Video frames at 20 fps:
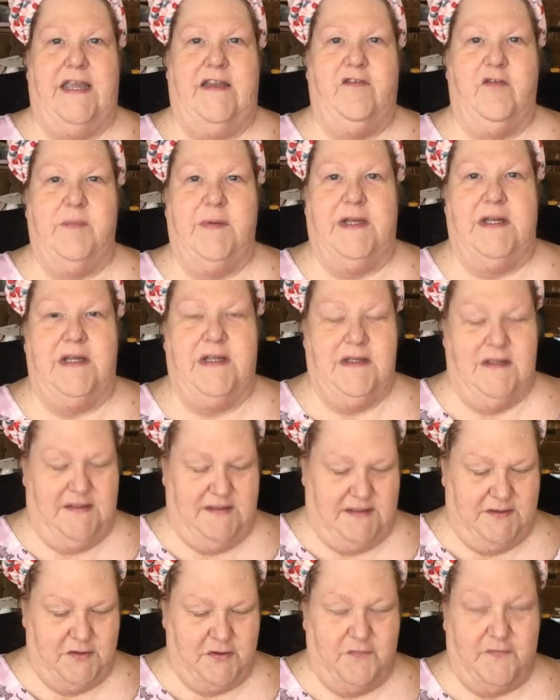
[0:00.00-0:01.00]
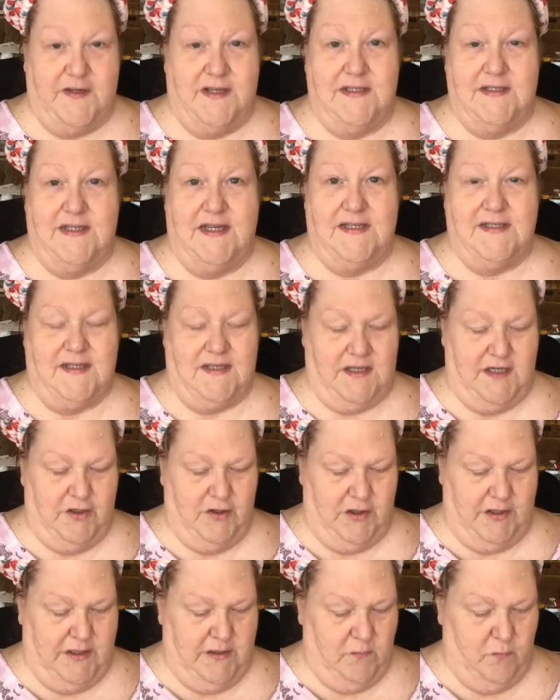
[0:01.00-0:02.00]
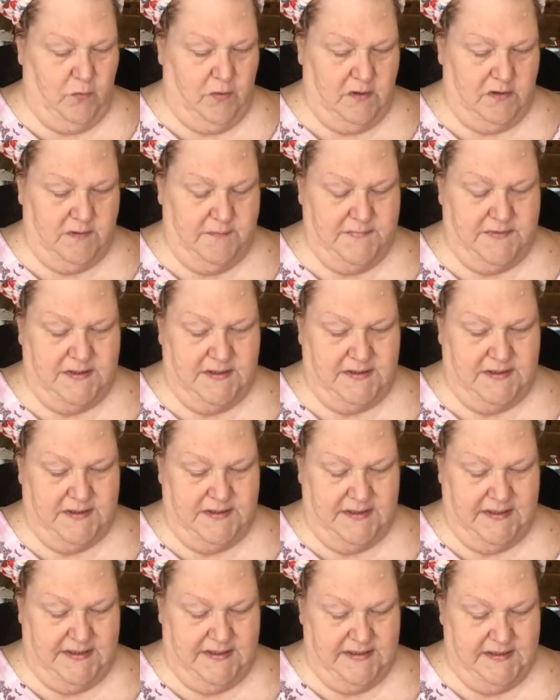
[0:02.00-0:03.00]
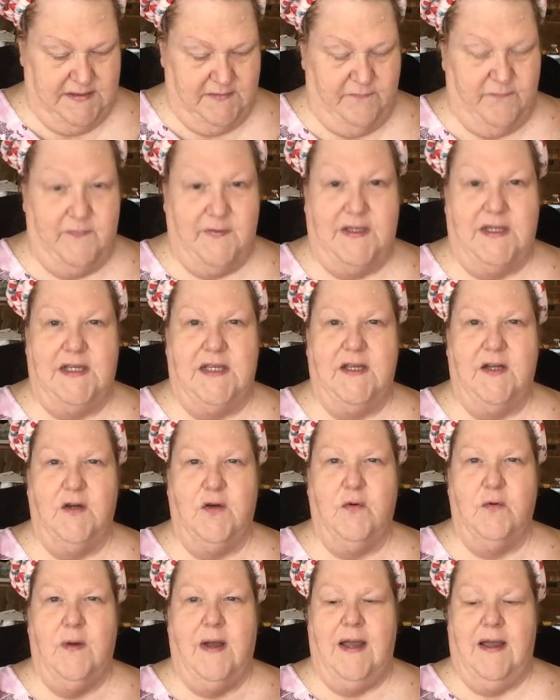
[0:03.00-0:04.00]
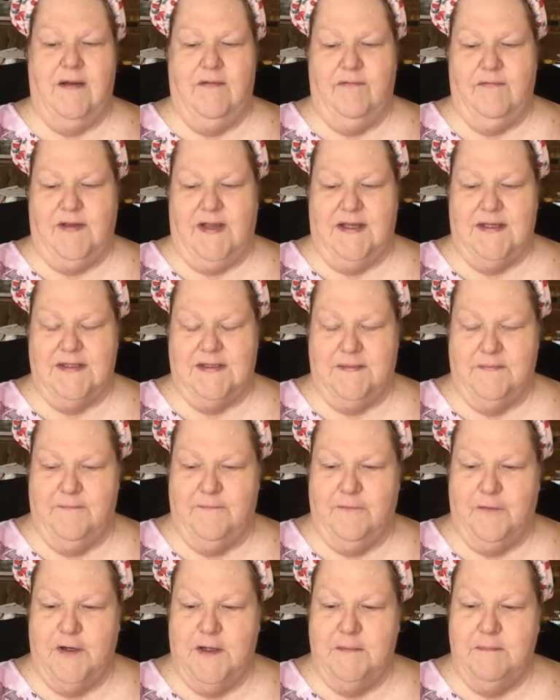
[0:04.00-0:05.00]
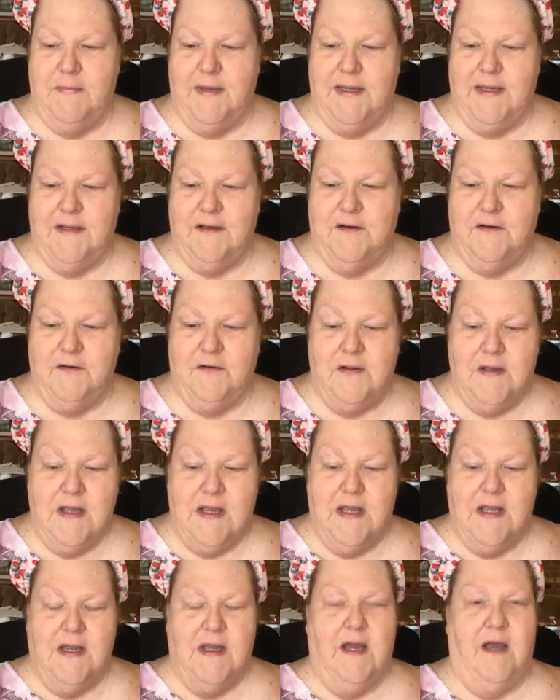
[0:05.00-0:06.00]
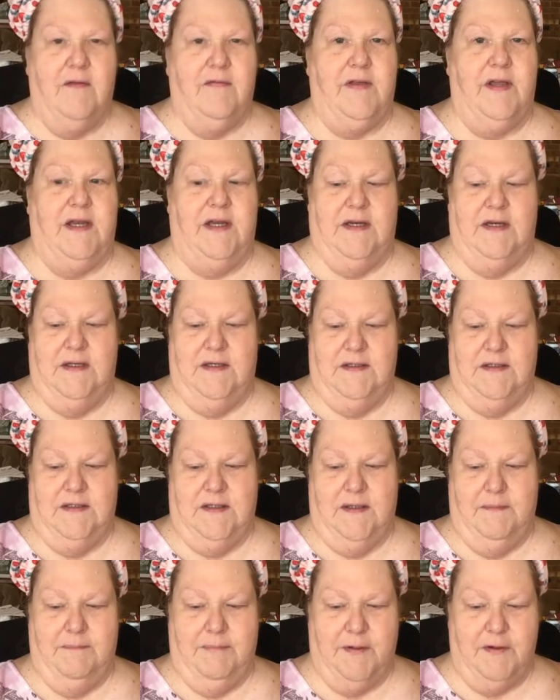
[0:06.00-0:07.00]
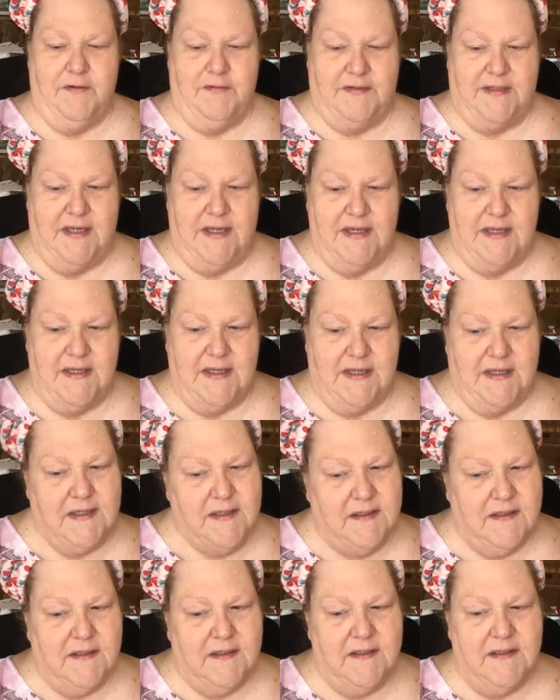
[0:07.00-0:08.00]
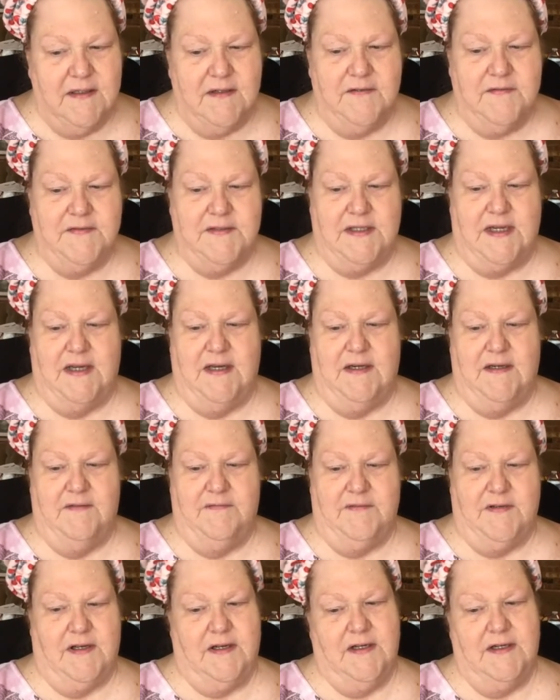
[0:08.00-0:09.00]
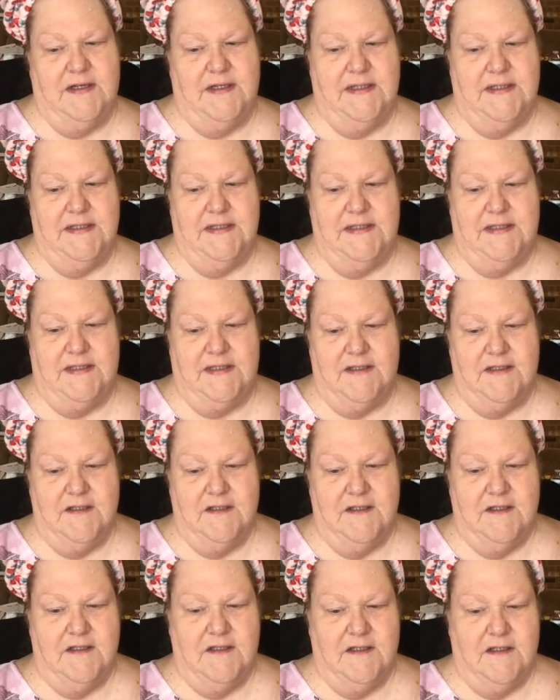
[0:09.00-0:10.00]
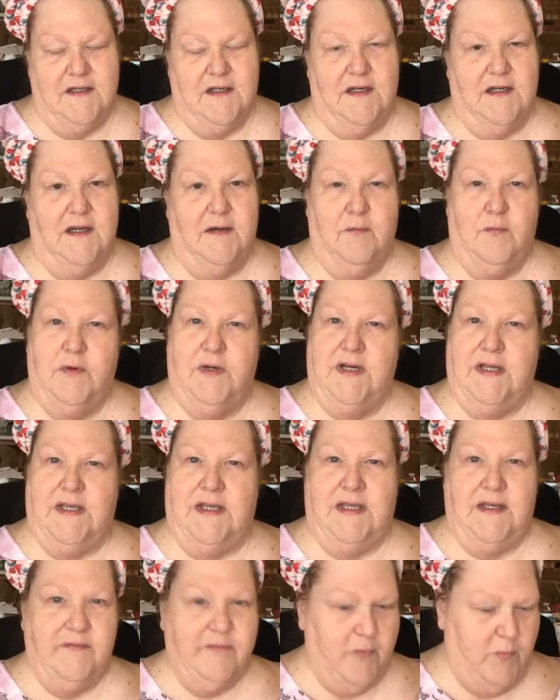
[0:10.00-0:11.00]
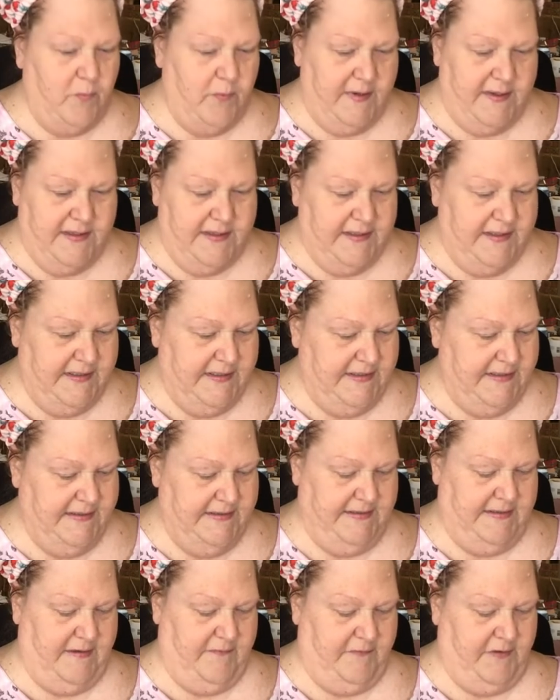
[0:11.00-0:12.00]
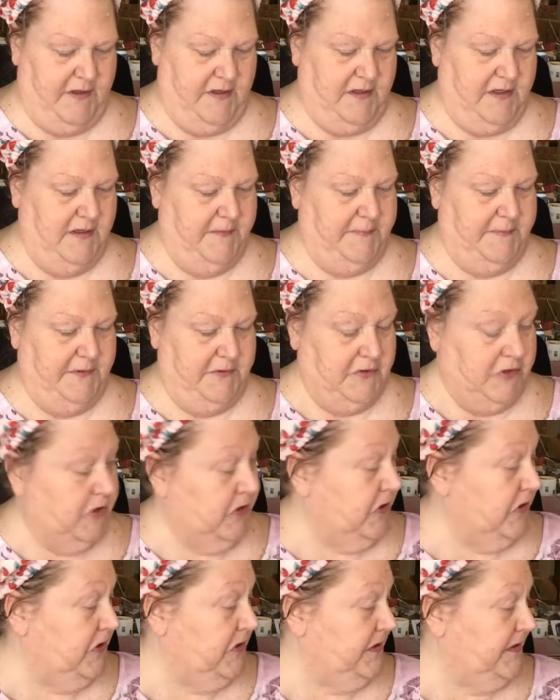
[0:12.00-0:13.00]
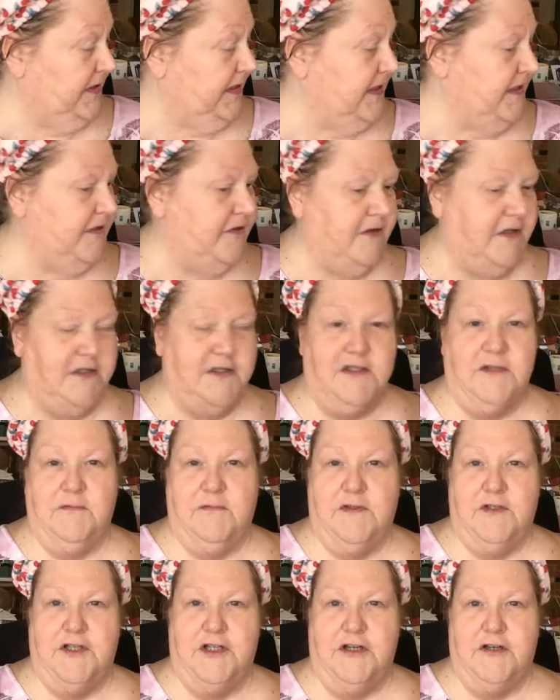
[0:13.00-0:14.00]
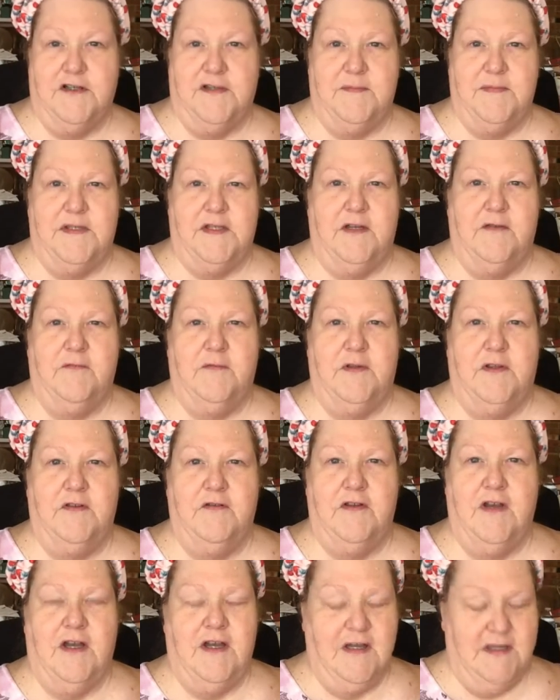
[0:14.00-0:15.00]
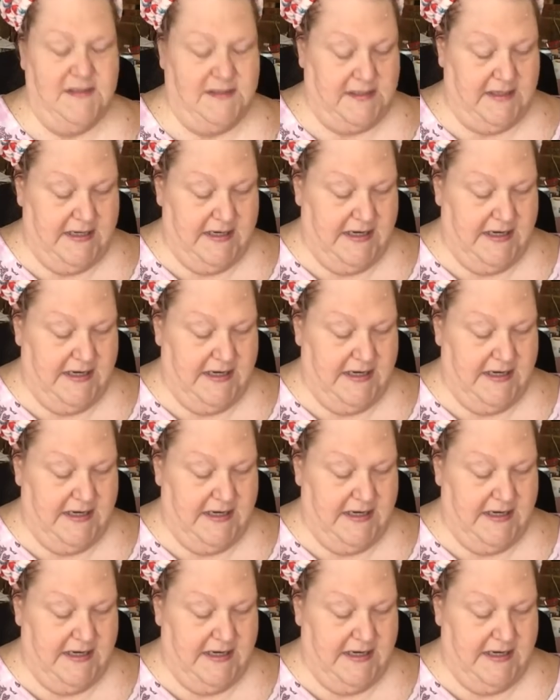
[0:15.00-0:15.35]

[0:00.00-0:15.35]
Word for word: everybody, Sister Fantastic here and welcome to today's video. I've got some friend mail, I've got a birthday gift, I've got I want a giveaway, I've got a couple of cards here. I just want to share some stuff with you guys.